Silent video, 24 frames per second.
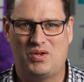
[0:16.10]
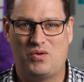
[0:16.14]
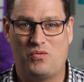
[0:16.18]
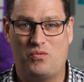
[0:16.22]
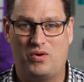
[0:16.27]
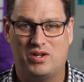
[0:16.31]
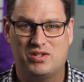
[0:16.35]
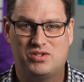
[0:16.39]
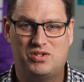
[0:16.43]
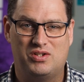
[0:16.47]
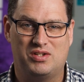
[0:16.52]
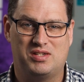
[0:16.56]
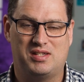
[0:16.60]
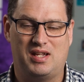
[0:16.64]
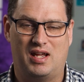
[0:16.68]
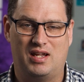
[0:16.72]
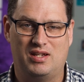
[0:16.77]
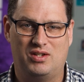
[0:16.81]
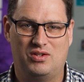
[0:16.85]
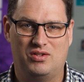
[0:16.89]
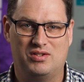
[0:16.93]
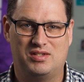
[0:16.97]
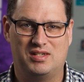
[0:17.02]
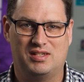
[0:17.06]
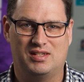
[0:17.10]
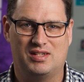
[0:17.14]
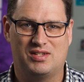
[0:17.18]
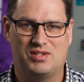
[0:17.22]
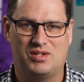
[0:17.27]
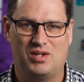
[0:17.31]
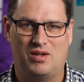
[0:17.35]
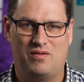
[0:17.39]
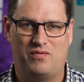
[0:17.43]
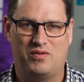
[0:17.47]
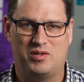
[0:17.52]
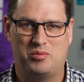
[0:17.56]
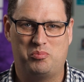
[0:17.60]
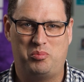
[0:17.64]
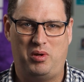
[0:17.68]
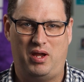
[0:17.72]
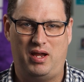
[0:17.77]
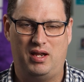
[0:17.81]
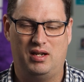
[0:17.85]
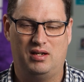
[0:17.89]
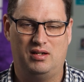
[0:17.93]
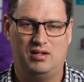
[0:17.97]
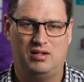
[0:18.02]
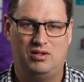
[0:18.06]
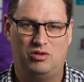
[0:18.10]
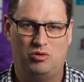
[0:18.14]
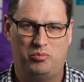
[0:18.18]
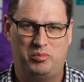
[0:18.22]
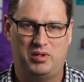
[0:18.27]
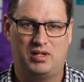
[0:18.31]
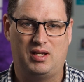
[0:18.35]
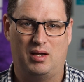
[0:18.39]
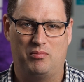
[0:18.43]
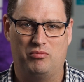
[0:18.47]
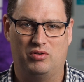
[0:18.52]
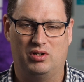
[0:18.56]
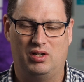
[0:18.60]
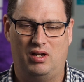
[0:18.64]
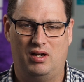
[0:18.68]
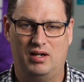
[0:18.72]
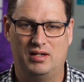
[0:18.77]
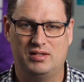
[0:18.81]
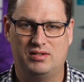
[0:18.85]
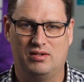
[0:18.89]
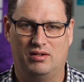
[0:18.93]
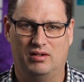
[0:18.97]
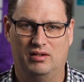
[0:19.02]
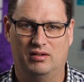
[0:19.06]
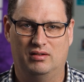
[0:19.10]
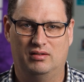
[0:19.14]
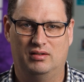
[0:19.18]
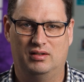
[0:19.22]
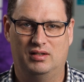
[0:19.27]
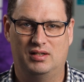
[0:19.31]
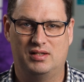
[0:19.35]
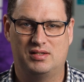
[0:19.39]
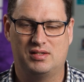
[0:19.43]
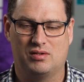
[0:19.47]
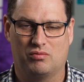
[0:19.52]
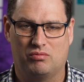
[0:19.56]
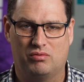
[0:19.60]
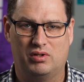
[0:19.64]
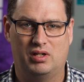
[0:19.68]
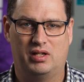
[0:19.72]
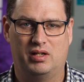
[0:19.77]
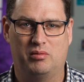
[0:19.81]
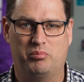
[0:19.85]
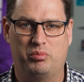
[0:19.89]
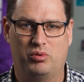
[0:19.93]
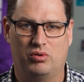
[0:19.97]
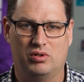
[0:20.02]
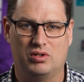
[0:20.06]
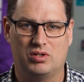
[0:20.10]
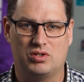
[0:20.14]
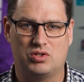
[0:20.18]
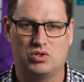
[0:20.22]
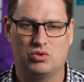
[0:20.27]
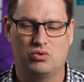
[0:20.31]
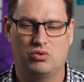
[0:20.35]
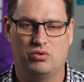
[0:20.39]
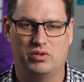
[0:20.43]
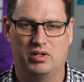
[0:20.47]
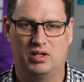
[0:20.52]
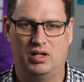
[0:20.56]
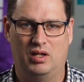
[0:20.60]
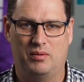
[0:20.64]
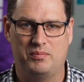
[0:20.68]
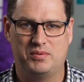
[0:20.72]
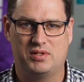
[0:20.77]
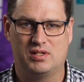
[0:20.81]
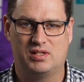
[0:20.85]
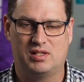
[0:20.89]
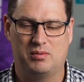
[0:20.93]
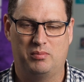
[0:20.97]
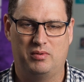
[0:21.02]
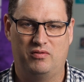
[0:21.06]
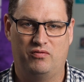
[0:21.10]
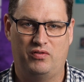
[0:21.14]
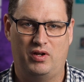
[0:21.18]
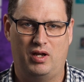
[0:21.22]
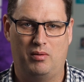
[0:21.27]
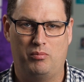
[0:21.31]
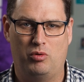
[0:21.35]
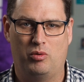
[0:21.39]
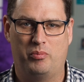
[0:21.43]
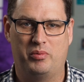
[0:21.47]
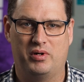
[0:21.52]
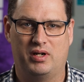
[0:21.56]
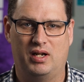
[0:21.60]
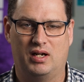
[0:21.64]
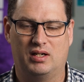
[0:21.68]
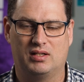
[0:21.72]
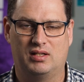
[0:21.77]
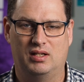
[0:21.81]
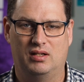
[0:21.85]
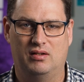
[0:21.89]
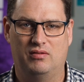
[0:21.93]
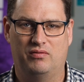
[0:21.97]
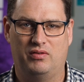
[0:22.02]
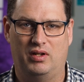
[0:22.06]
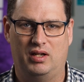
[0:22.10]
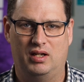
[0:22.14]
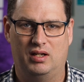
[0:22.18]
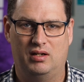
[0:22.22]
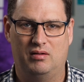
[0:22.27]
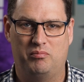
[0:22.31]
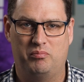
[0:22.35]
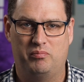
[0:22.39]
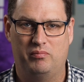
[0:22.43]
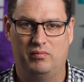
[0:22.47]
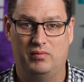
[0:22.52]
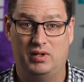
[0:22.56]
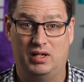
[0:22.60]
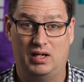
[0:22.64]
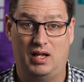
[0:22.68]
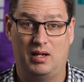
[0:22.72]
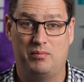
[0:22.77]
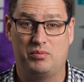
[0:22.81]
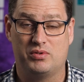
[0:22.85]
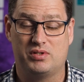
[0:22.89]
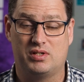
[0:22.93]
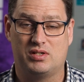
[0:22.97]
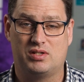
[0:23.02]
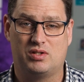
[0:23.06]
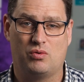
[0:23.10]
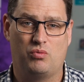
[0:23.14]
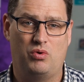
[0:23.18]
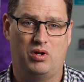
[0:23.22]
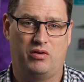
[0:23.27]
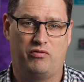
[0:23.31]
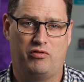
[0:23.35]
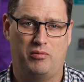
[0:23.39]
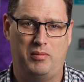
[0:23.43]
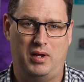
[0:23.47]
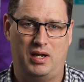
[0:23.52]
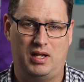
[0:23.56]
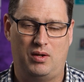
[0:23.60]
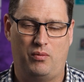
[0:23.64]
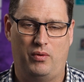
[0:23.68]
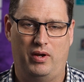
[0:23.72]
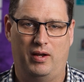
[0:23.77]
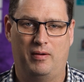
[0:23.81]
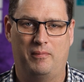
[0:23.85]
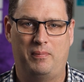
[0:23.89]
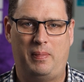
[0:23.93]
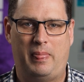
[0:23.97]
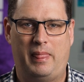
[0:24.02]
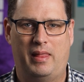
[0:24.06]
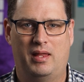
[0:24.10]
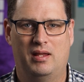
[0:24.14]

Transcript: Once you start using the Surface Pen, you'll become reliant on it. It's a really important tool that helps us to be far more productive and enables us to work from anywhere.